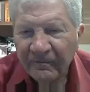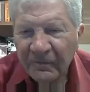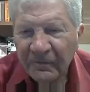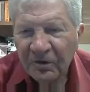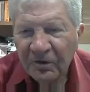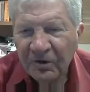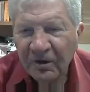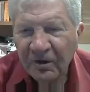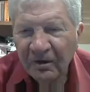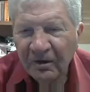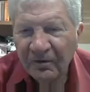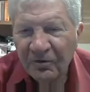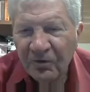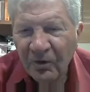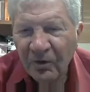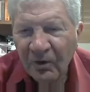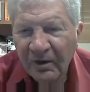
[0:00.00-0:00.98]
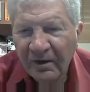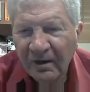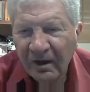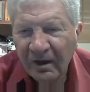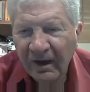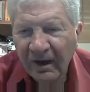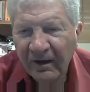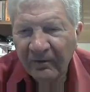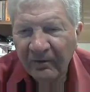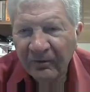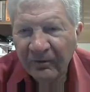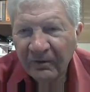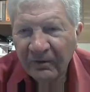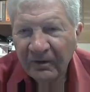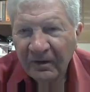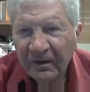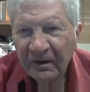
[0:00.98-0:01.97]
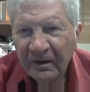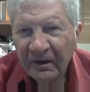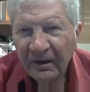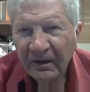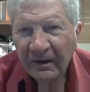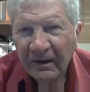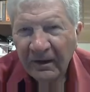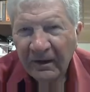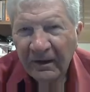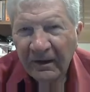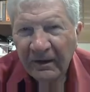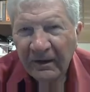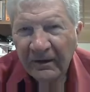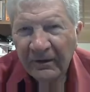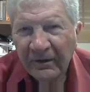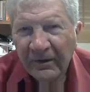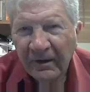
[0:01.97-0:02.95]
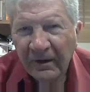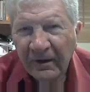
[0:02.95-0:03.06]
still enjoying life. And